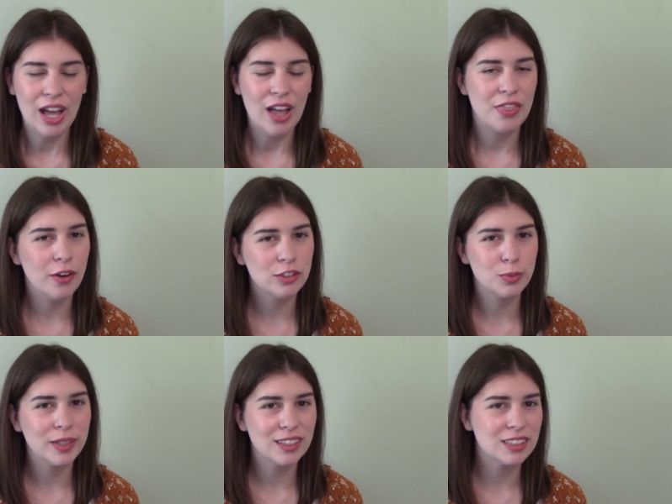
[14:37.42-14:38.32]
those
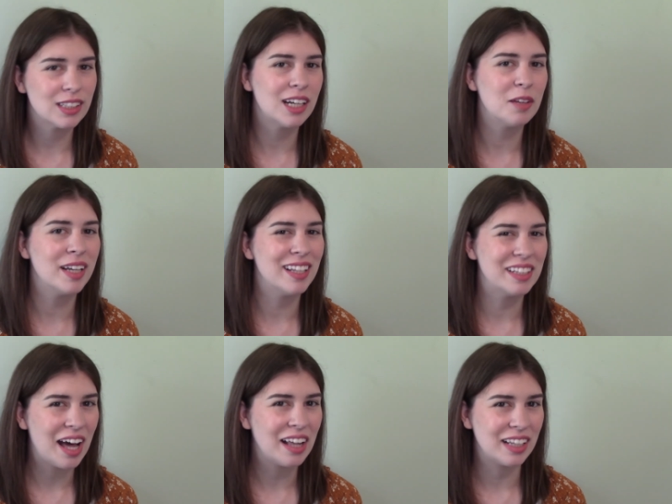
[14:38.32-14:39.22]
readers are going to be a
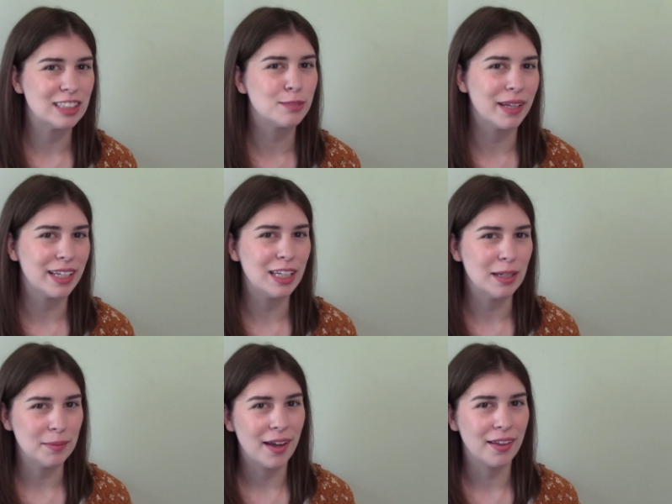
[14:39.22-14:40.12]
lot less picky
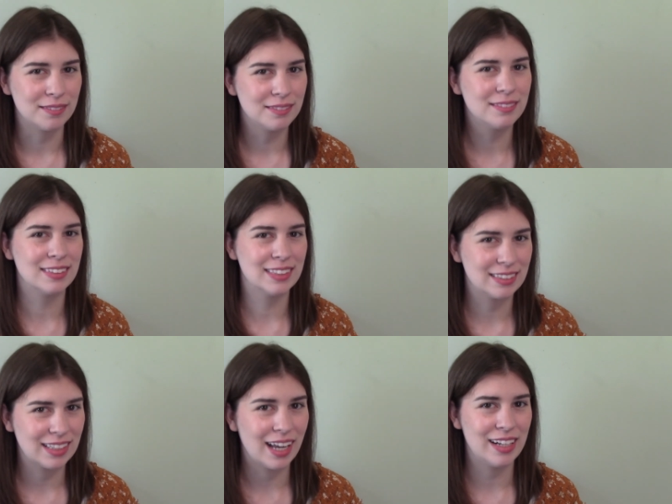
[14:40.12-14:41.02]
about
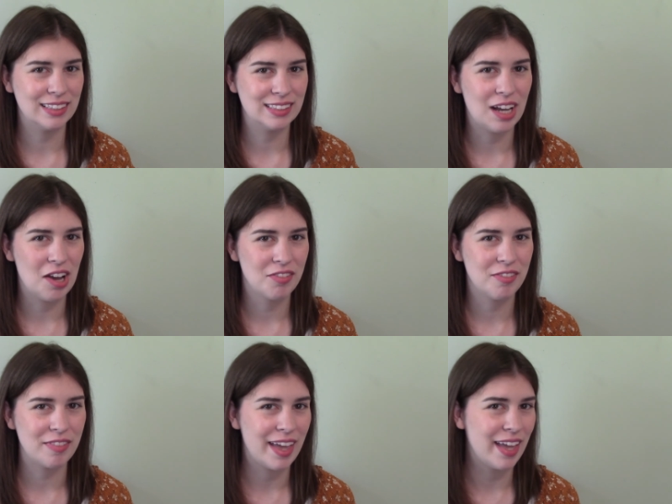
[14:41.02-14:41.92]
this kind of stuff
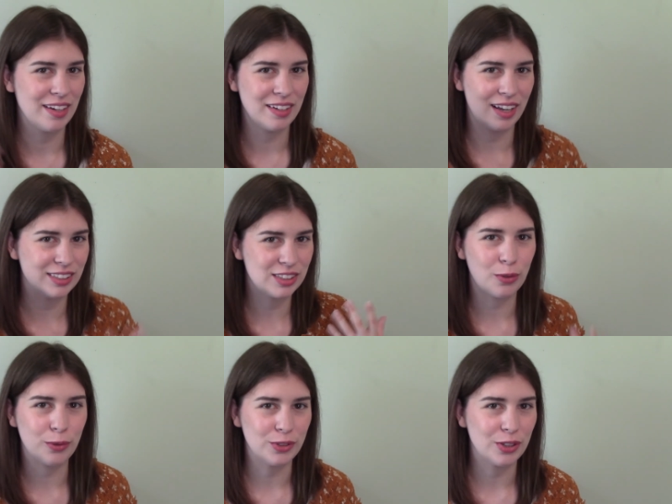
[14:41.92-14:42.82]
than us
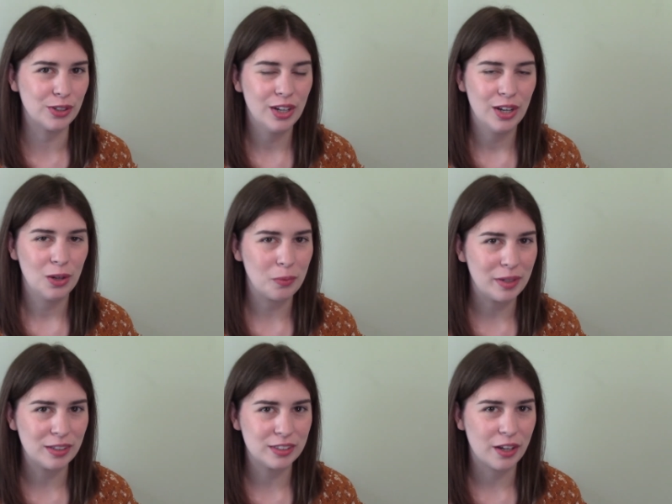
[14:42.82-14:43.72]
older
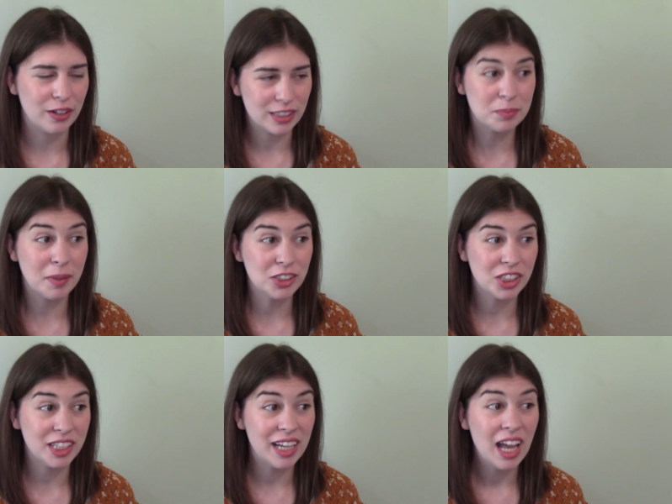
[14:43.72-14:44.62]
readers are,
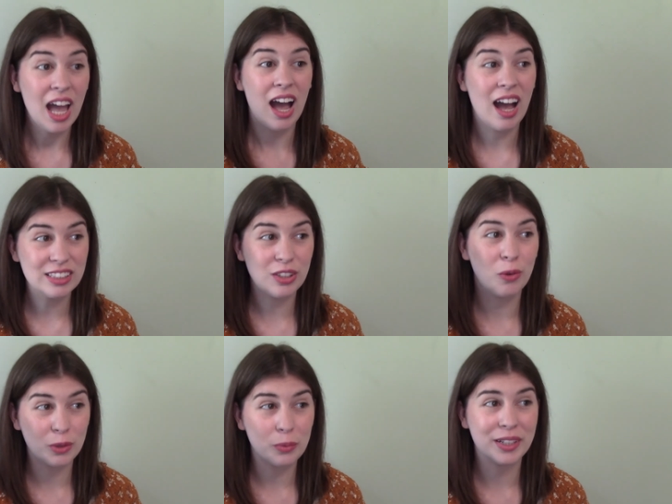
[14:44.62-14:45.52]
especially us
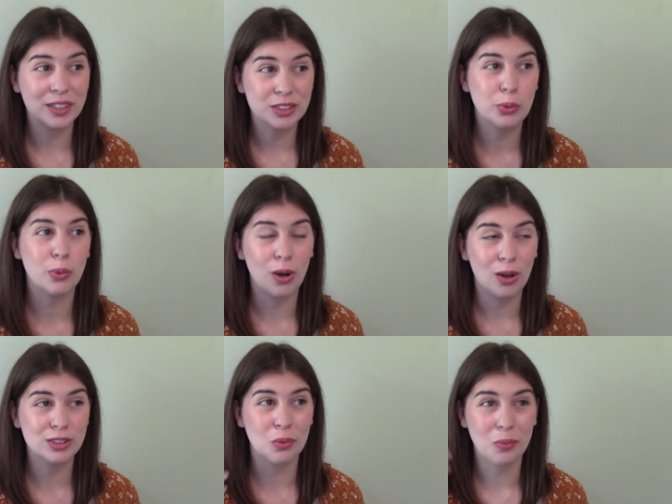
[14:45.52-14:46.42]
older readers who are
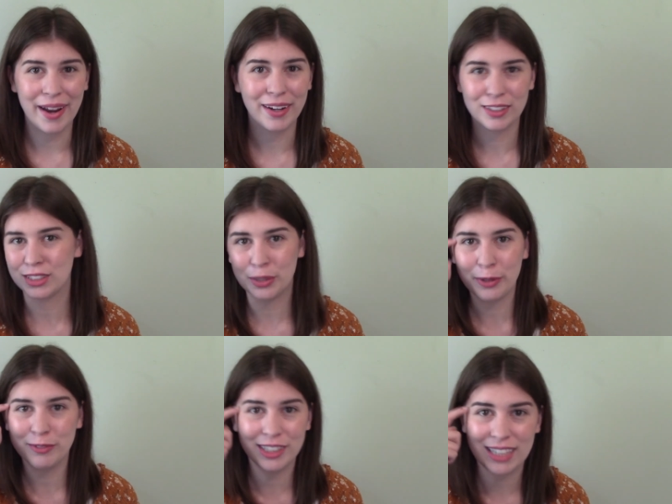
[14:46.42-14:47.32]
also writers, so
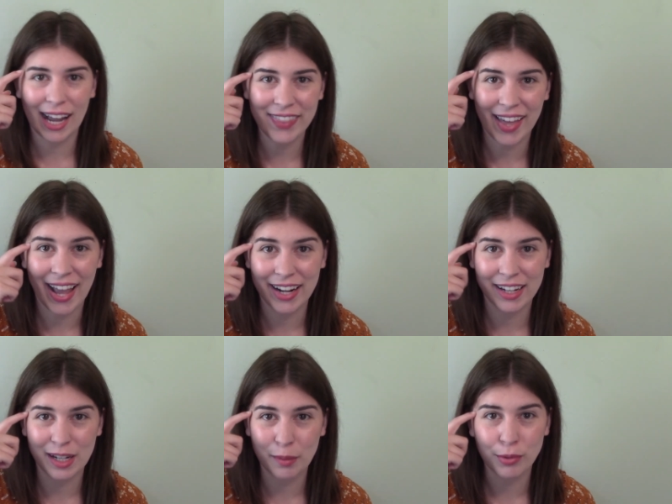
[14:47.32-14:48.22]
we've just got that
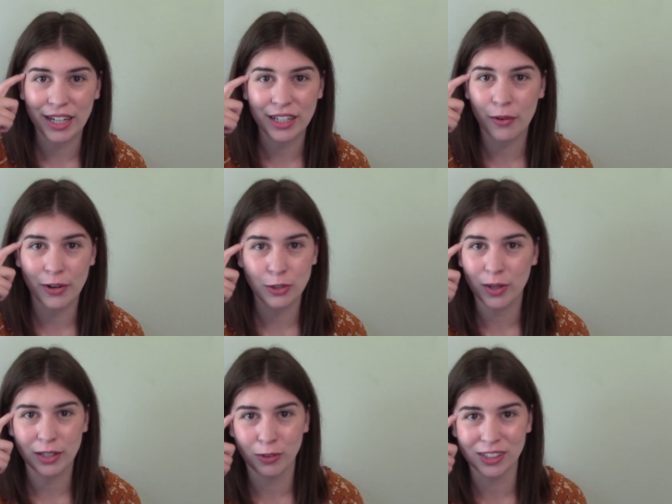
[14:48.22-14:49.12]
editing brain going
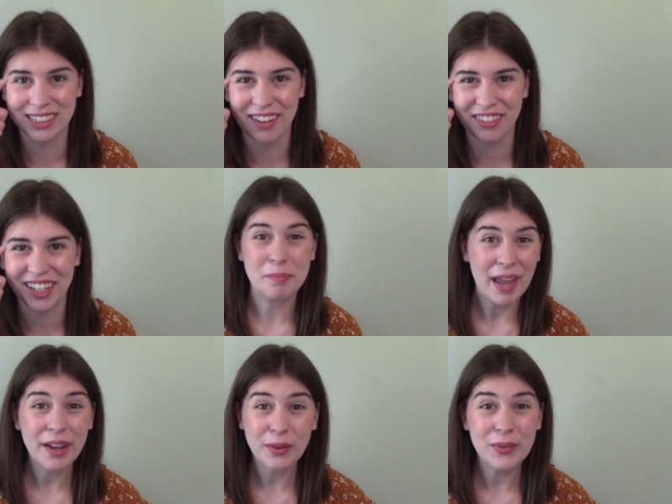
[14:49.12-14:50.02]
24/7.
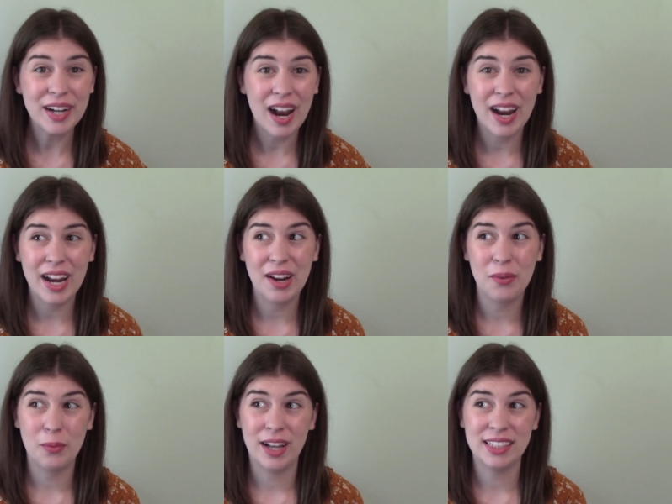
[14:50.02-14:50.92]
Back when I
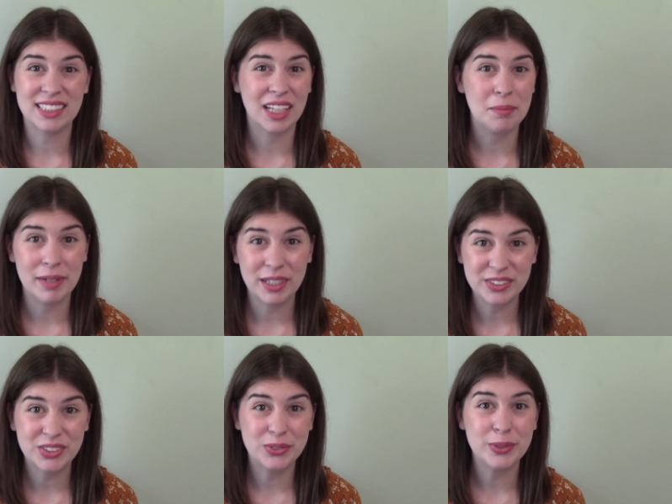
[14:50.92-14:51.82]
was in middle
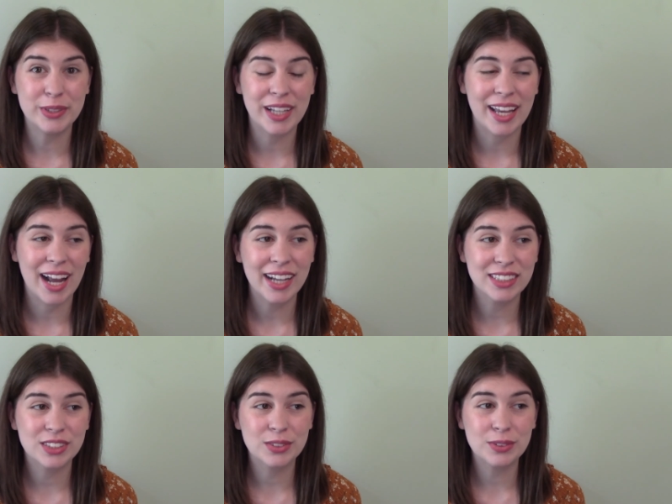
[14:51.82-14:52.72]
school and
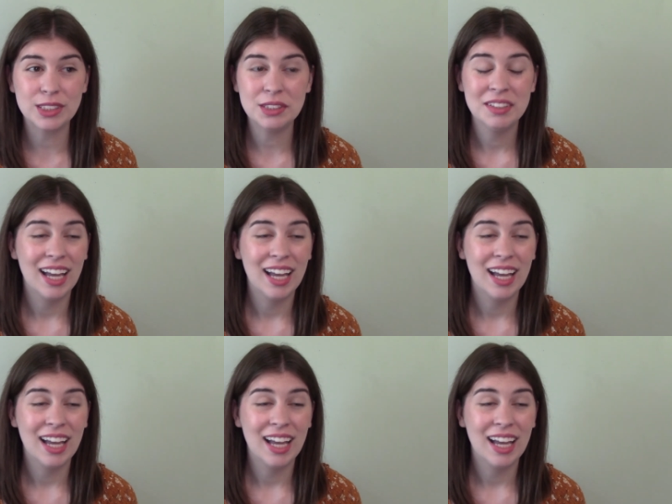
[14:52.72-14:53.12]
high school,